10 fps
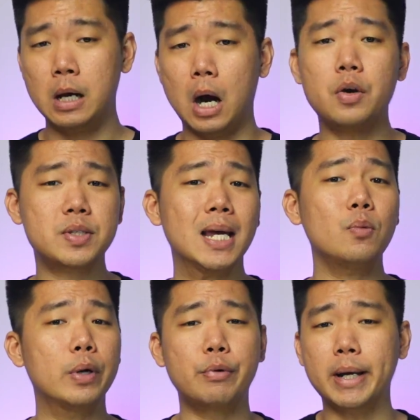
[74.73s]
I'll start
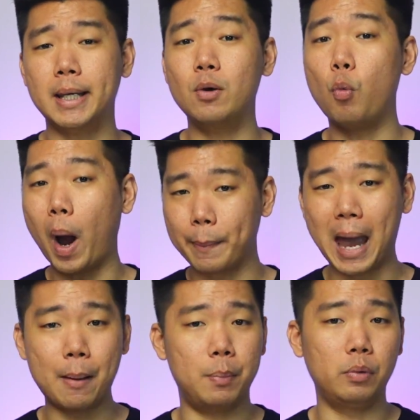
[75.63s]
with ranking web
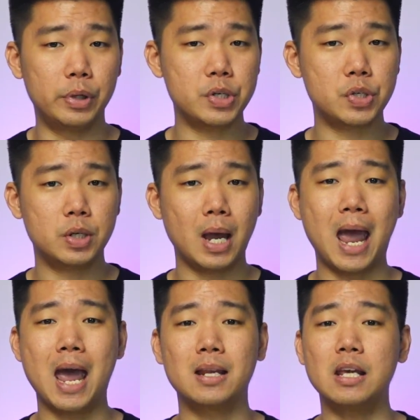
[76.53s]
app builders,
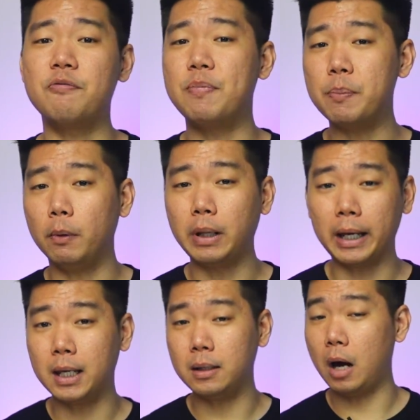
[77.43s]
and if people
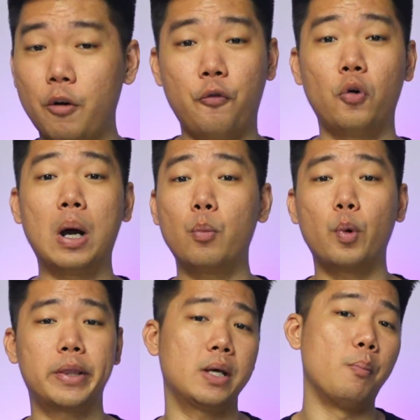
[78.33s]
like it, I'll follow up
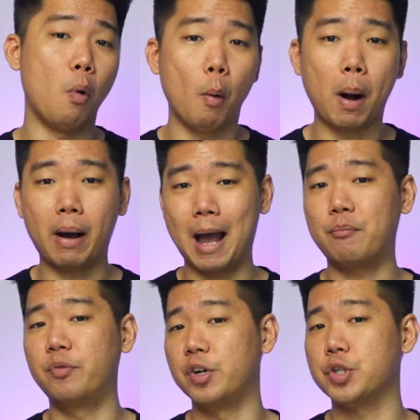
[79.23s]
with a mobile
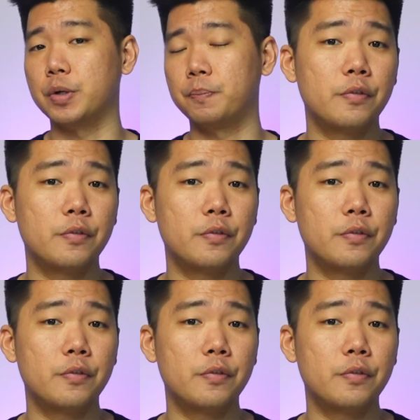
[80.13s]
app version.